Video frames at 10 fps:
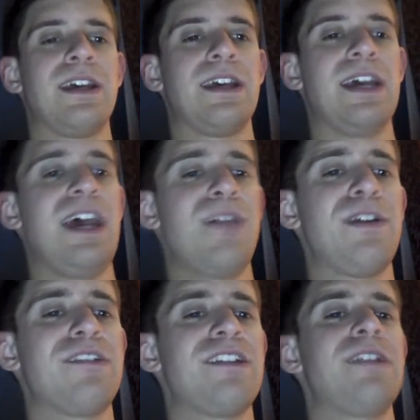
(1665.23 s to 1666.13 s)
Adam
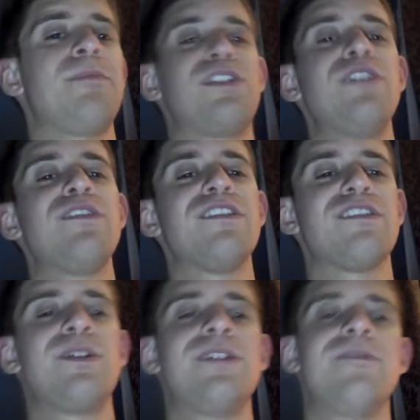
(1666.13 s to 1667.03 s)
Pearce ended up accusing
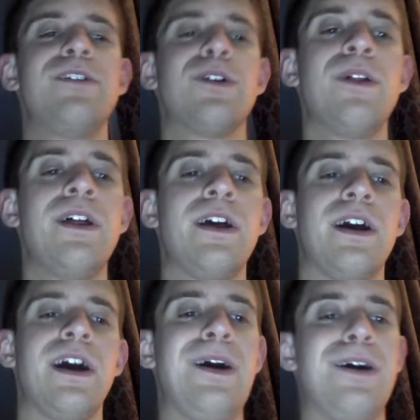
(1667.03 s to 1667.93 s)
Sonya Deville
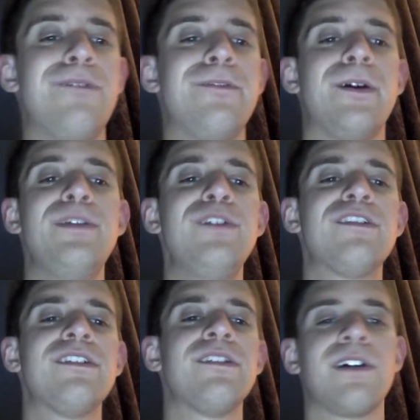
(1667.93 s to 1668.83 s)
of
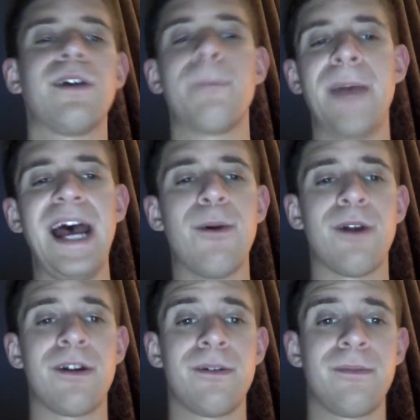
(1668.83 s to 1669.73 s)
abusing her power.